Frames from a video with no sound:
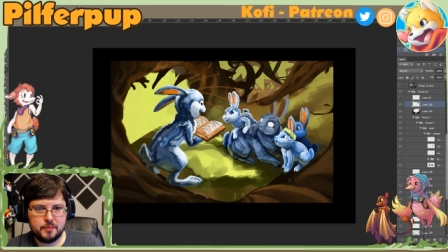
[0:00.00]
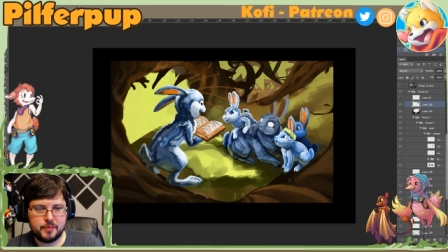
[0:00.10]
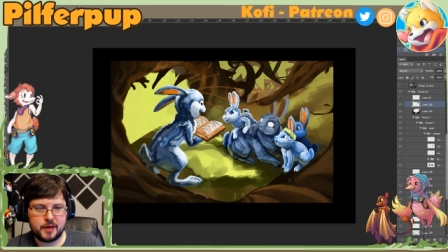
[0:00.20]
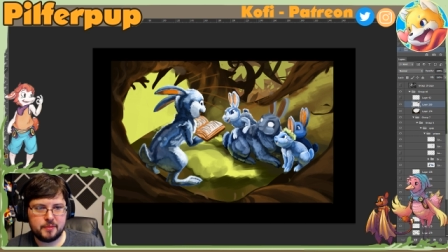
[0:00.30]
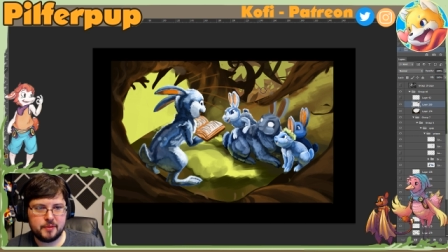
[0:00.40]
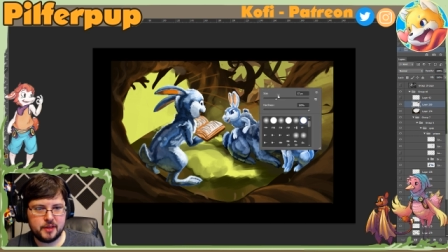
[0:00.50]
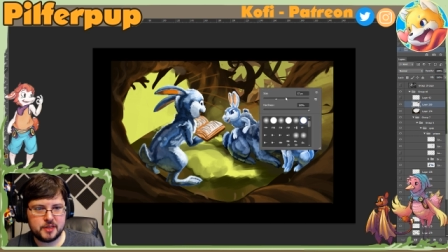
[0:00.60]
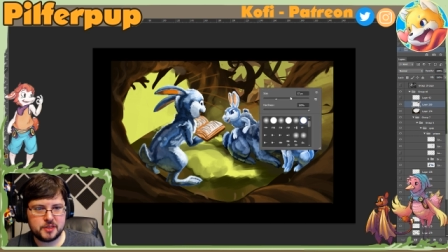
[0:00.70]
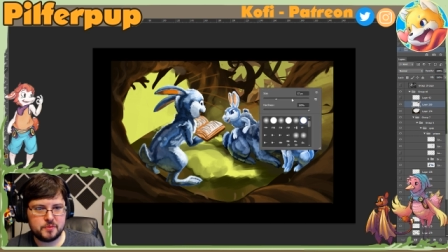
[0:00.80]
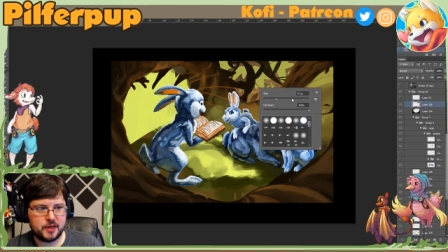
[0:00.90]
but I really
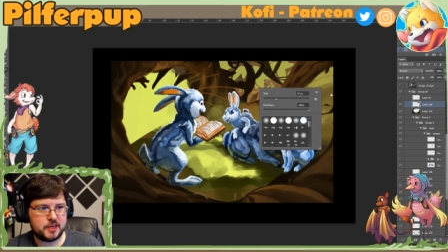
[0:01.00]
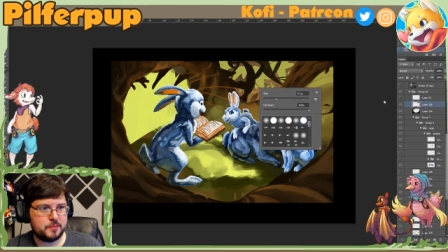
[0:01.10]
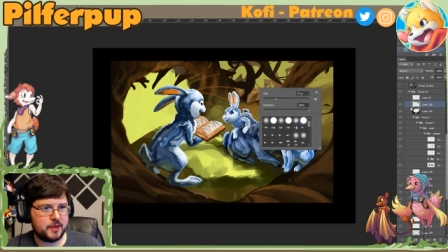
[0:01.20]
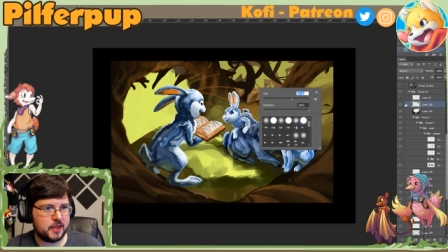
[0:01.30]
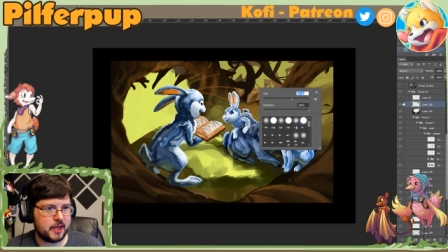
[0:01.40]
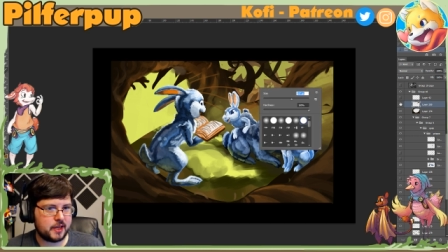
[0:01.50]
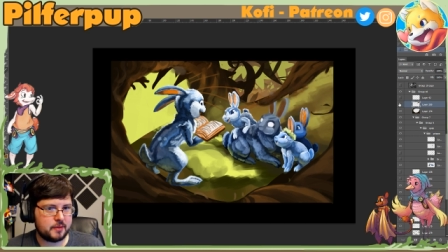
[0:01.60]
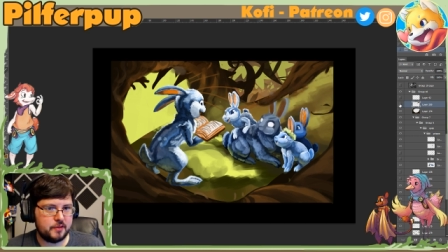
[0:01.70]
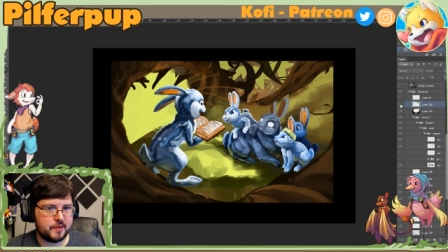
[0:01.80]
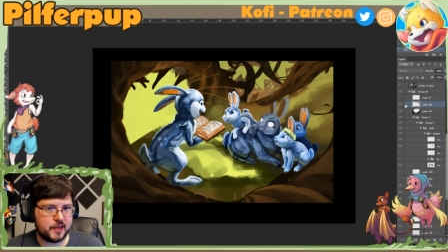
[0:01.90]
just want it to be like
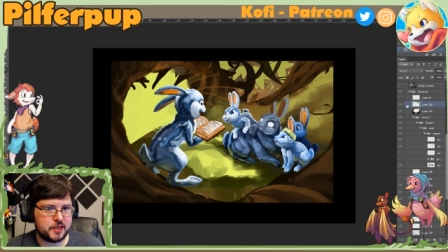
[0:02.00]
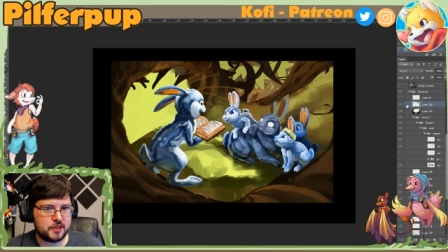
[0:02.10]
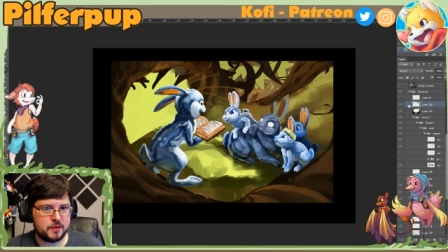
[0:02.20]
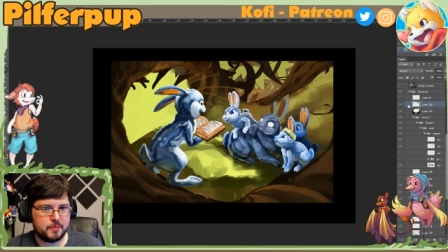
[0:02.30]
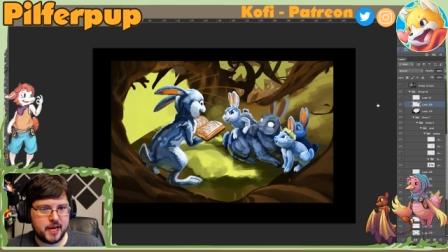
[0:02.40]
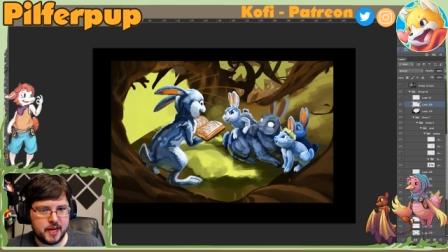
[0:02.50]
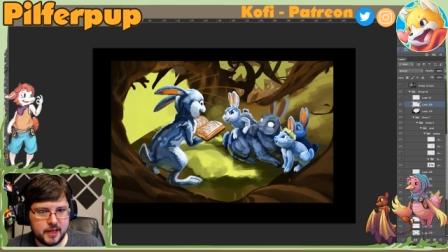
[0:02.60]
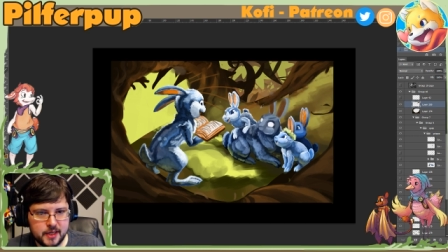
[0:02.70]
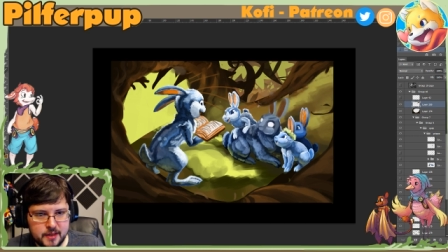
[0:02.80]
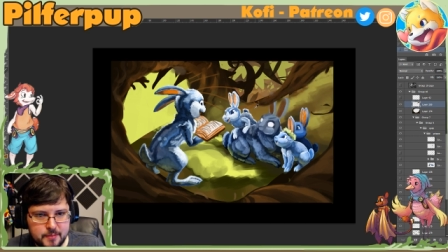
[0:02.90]
moving into the back
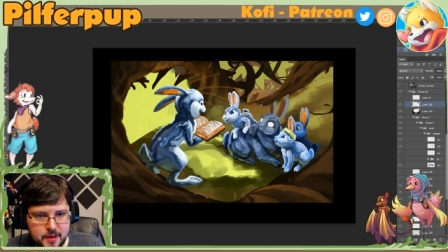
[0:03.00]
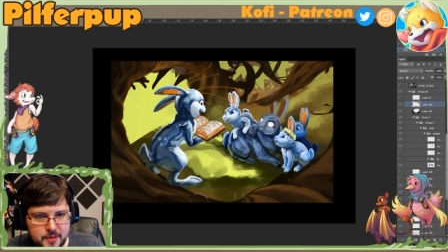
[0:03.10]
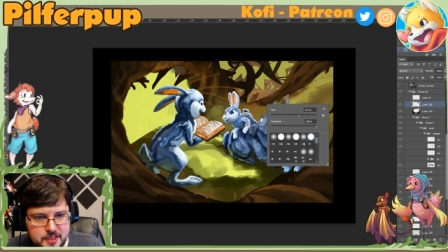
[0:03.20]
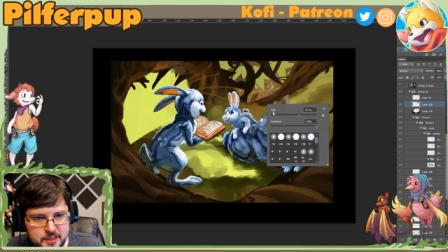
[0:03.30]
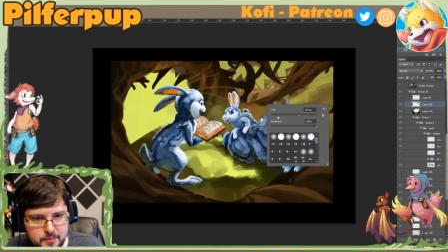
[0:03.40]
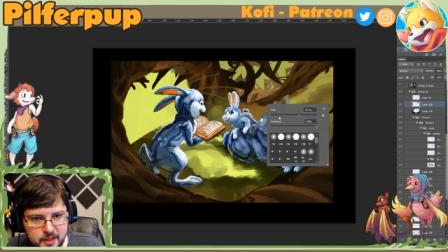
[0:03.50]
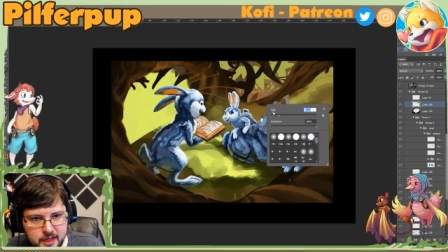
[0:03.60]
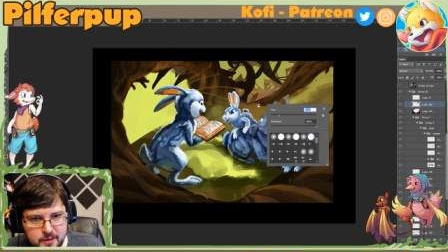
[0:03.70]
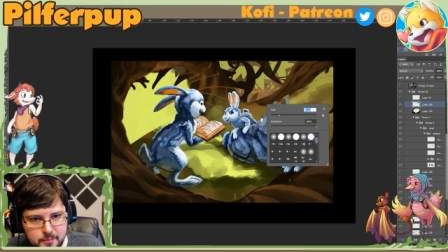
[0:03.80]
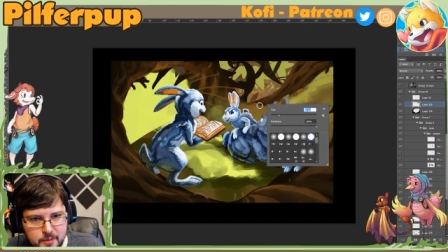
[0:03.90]
and maybe some
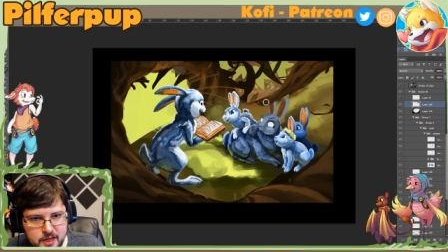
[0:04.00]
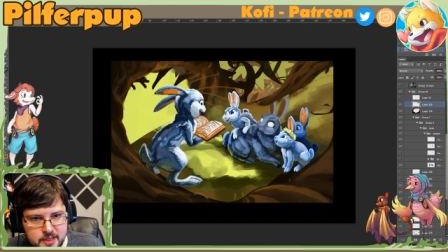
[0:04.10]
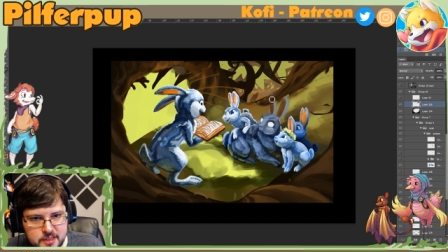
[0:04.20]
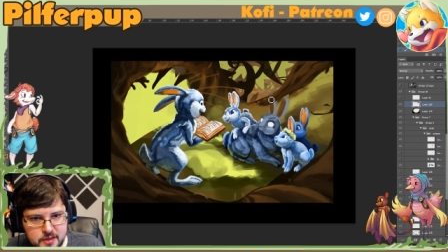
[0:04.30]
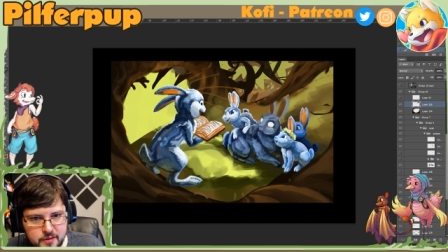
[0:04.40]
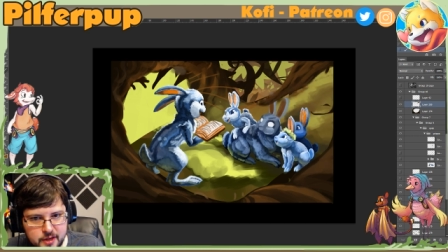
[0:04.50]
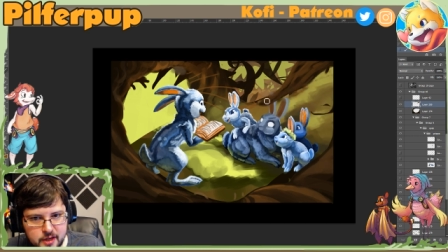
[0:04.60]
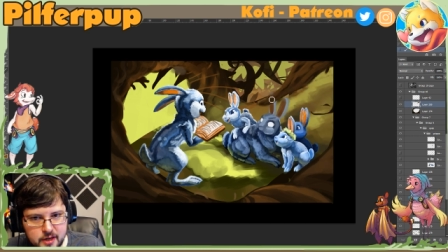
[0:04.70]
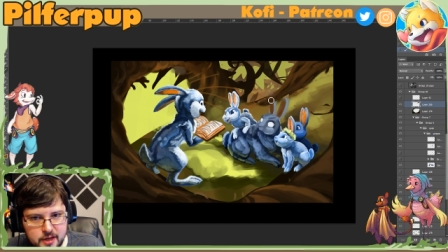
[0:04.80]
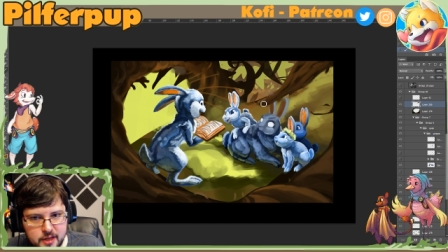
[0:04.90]
like moss growing on